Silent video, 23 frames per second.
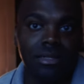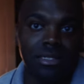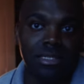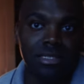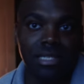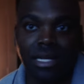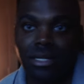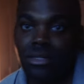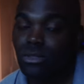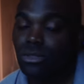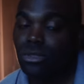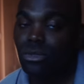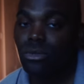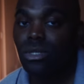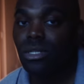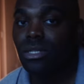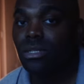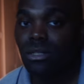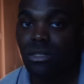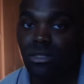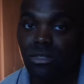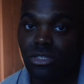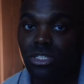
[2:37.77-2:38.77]
It's not
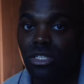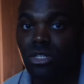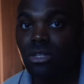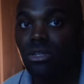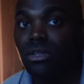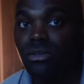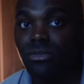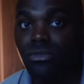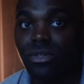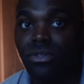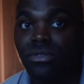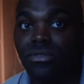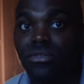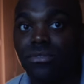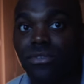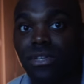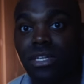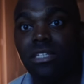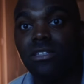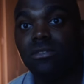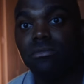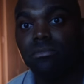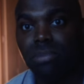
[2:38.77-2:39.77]
including the Shutter Delivery
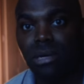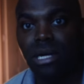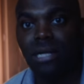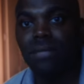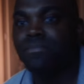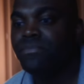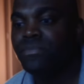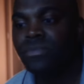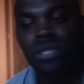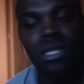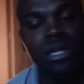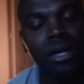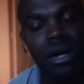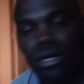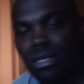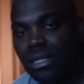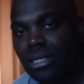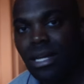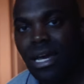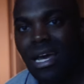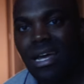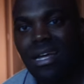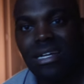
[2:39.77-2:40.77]
fees, but other
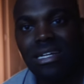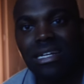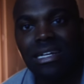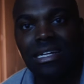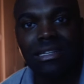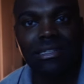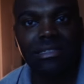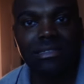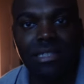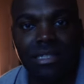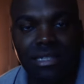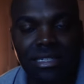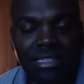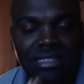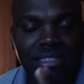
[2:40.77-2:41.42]
than that, this thing is